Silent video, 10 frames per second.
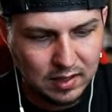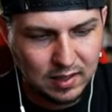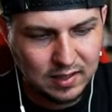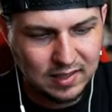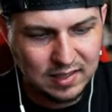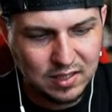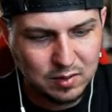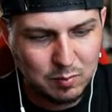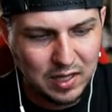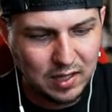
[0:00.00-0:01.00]
Because it
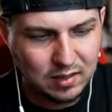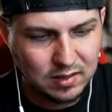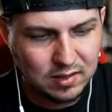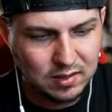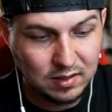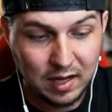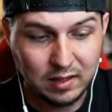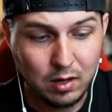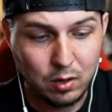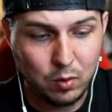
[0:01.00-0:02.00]
just means, not
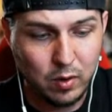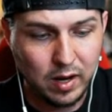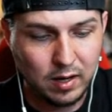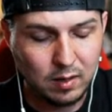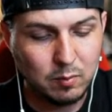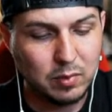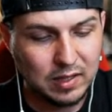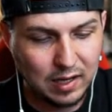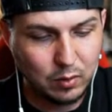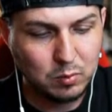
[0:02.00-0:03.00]
that I'll quit, but
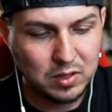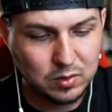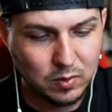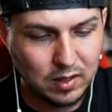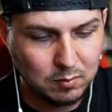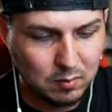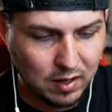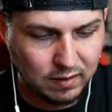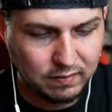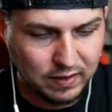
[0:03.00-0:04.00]
that I will be sweating
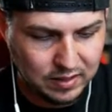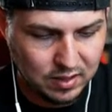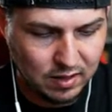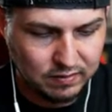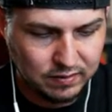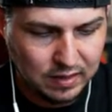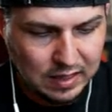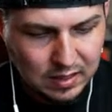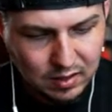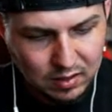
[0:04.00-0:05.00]
my face off
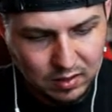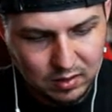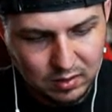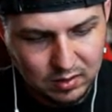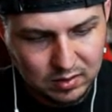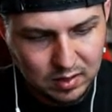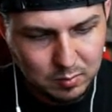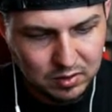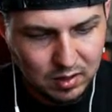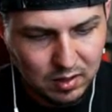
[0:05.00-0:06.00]
all
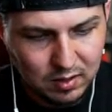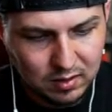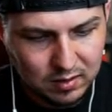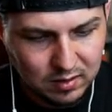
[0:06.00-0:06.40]
summer long.